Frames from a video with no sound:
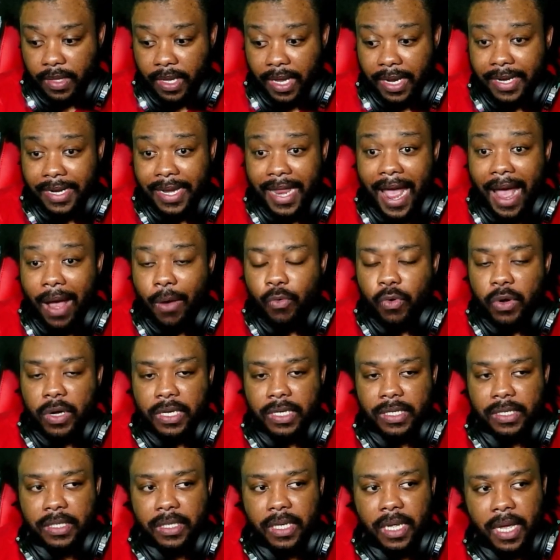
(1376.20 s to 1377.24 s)
that
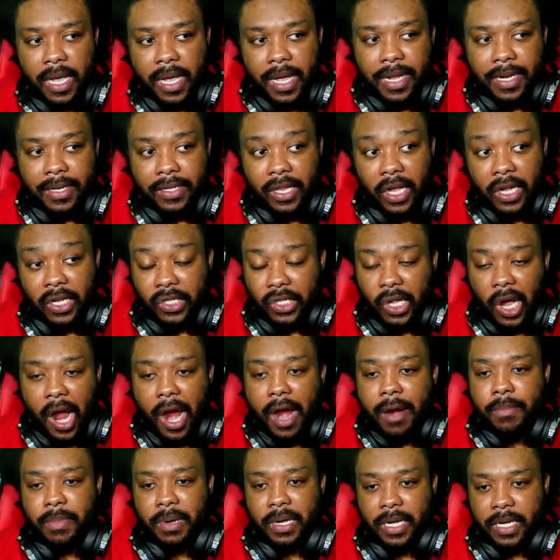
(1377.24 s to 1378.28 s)
was the
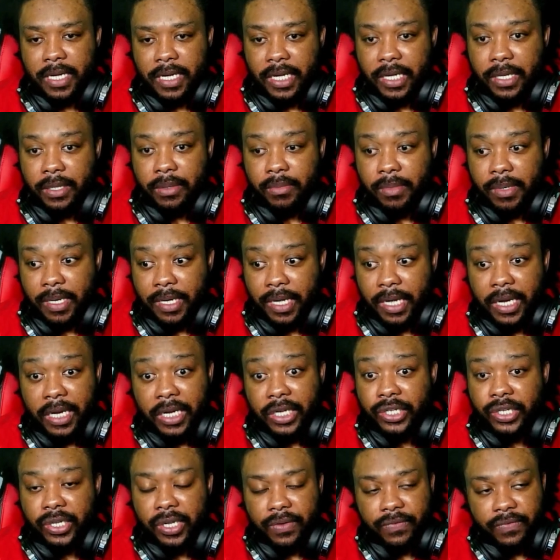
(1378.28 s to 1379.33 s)
dharma
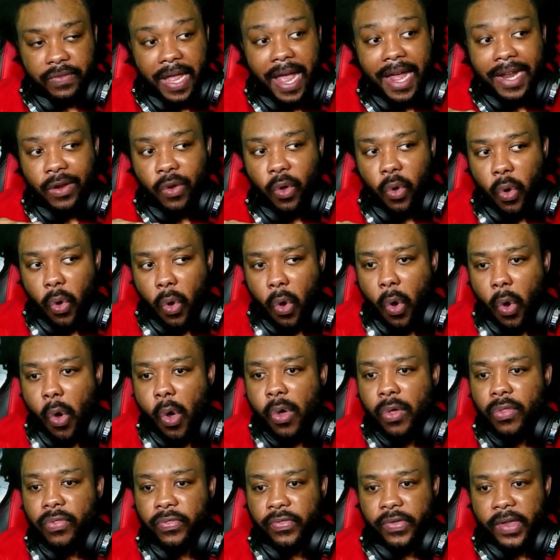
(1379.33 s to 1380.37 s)
initiative that
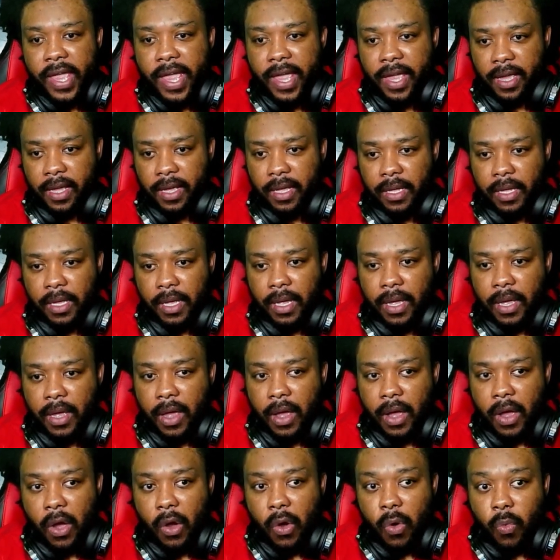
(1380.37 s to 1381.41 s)
whole thing
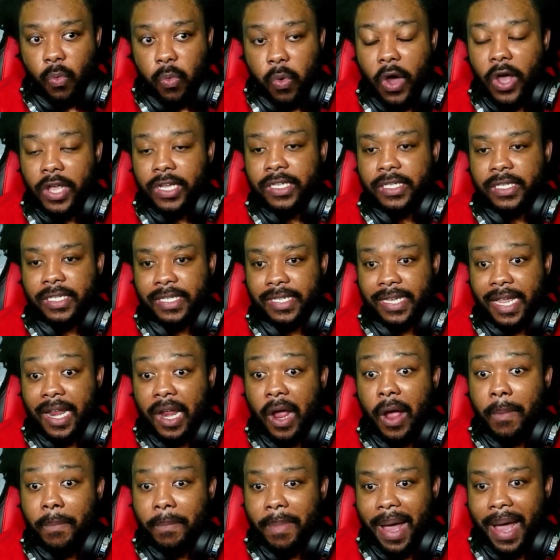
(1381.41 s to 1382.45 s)
was set
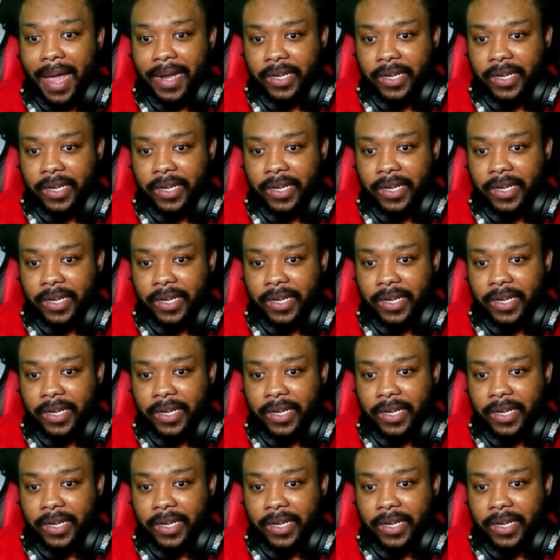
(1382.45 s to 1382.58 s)
up by